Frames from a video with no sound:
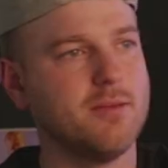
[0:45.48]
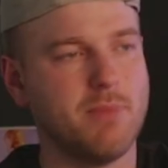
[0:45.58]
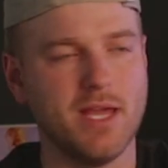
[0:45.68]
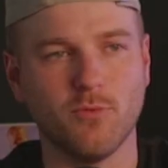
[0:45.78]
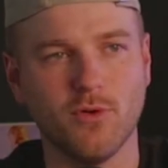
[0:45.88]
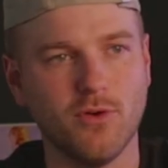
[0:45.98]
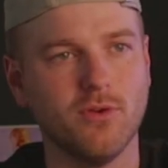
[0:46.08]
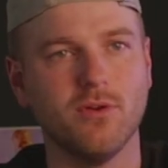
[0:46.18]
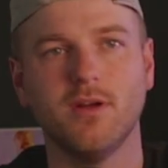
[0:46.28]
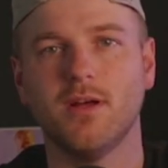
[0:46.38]

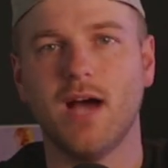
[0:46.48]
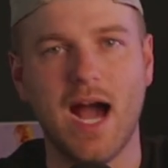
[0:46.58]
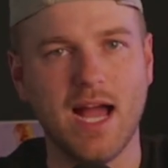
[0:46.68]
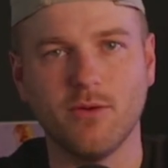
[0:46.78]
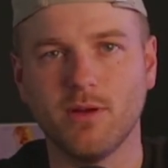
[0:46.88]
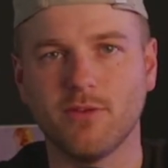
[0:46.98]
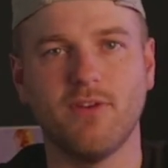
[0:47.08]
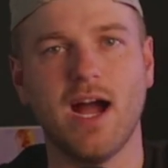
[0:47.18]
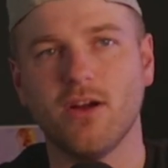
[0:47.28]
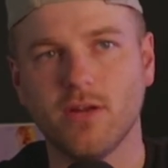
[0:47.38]
payroll, hiring,
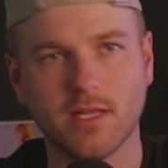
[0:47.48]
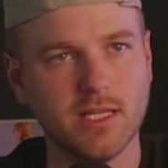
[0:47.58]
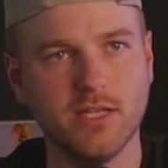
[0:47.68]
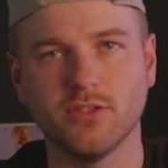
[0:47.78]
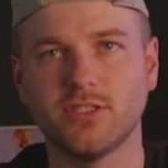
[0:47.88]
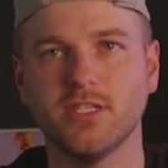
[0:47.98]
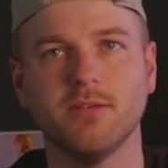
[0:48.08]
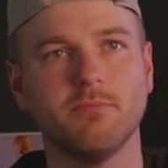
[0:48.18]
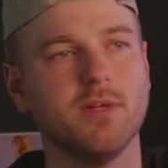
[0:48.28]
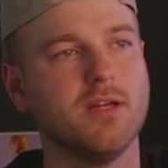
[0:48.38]
firing,
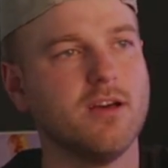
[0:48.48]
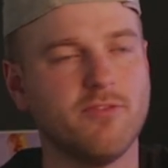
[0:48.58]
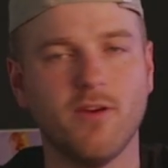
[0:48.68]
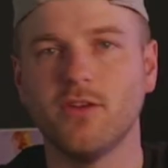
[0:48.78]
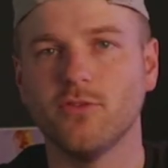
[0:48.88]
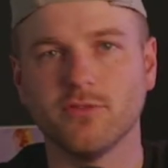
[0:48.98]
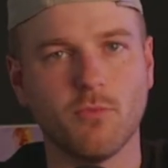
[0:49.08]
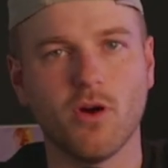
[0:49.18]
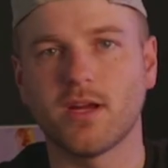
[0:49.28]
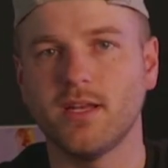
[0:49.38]
leadership, funnels,
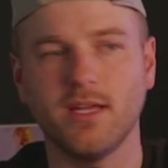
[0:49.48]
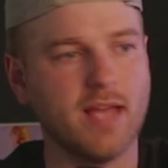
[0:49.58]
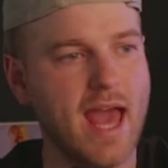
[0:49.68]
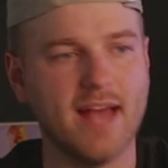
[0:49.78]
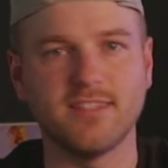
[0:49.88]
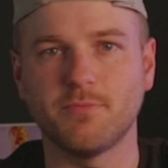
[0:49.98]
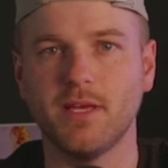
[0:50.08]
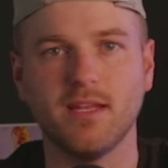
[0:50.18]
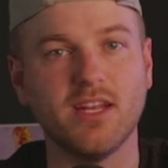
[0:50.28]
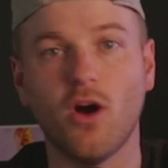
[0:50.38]
marketing, ad
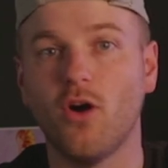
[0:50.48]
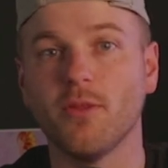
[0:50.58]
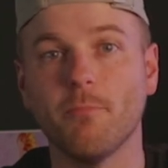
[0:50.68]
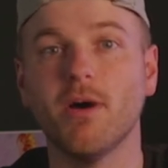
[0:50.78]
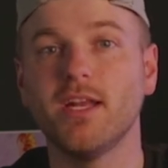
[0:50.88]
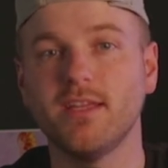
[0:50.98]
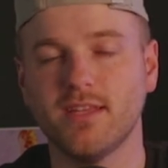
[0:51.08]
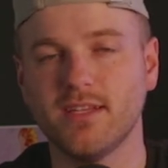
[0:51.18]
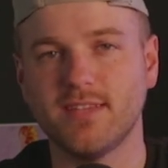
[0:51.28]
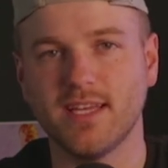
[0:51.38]
spend, and all the money
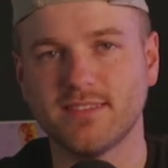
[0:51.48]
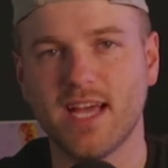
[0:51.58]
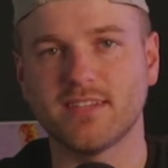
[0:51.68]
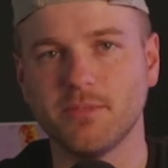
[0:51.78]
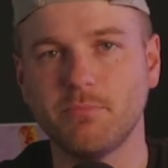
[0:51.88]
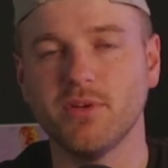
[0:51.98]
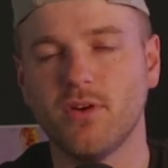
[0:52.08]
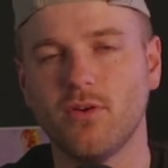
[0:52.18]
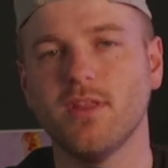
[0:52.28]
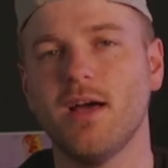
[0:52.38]
that it takes to actually build
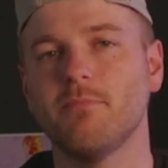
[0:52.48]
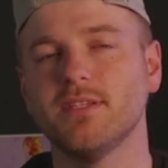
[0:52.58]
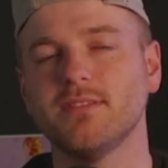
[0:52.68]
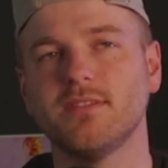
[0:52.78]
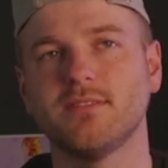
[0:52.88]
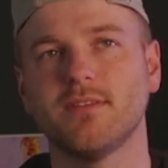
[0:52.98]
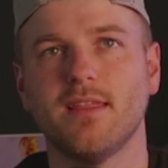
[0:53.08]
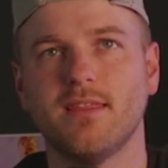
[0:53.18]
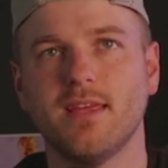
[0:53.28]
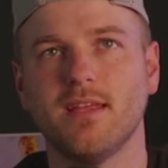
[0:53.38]
an online business,
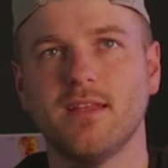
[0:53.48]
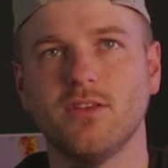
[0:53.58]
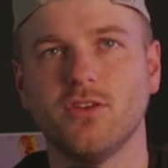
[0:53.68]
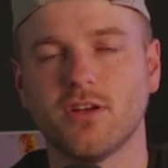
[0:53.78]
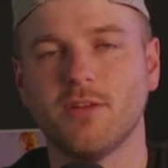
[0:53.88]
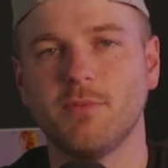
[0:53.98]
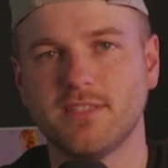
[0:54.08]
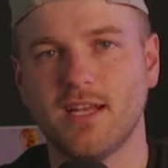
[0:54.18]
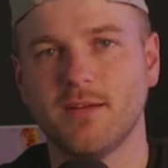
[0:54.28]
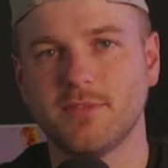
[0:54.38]
then you're going to be
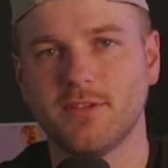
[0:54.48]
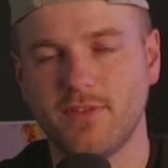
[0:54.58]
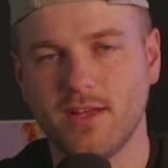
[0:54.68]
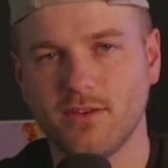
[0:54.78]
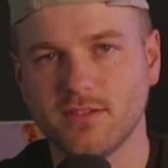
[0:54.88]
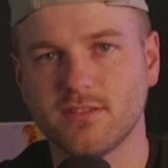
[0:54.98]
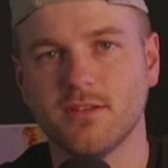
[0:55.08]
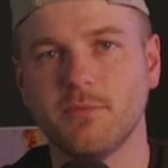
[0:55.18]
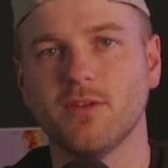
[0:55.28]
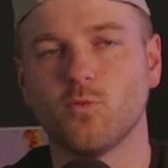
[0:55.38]
set up to fail. And it's going
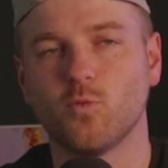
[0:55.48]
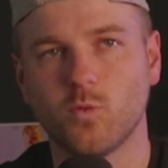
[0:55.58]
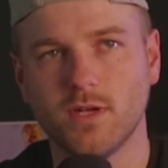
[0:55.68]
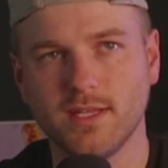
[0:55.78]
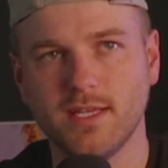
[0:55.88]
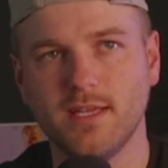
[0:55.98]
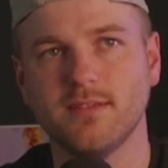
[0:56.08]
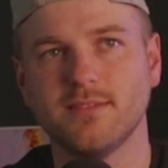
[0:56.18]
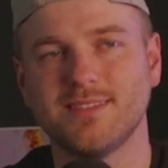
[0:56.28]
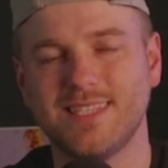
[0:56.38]
to be a really
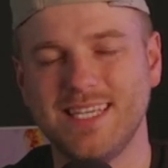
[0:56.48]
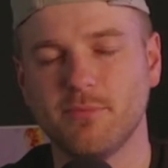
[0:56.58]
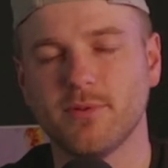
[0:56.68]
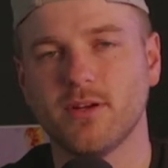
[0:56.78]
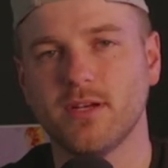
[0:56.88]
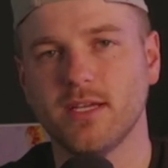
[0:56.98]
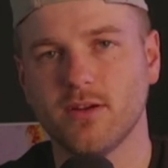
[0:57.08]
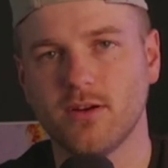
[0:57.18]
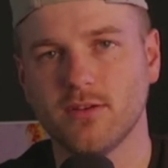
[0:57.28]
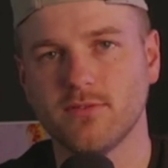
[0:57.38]
steep learning
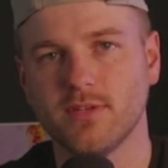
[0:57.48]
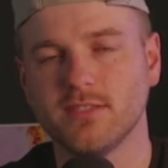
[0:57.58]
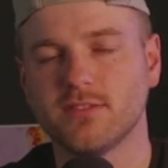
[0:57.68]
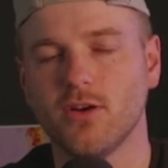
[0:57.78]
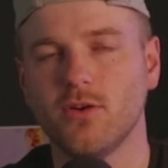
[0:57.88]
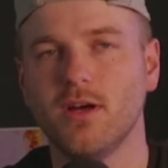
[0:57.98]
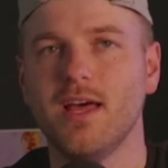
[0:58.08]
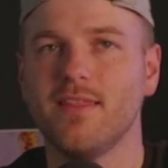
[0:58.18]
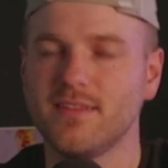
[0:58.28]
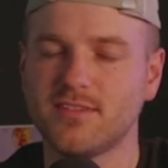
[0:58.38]
curve. And so
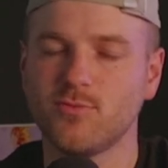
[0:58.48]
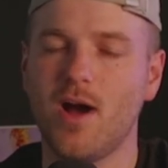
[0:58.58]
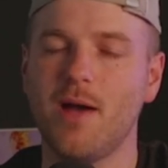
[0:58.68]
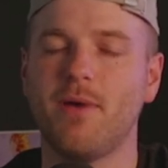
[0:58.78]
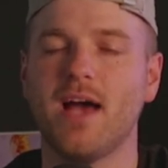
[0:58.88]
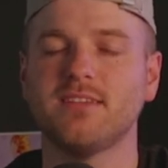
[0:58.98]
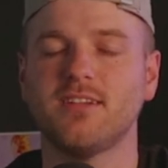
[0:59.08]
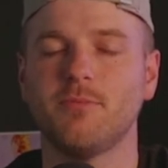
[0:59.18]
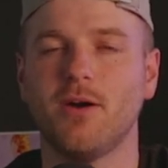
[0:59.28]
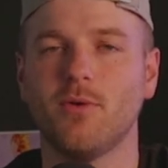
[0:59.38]
this is why I'm
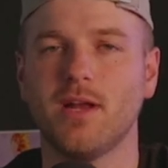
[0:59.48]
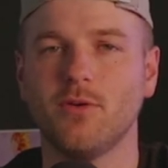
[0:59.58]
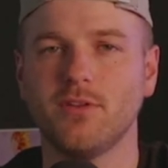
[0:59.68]
passionate about what I would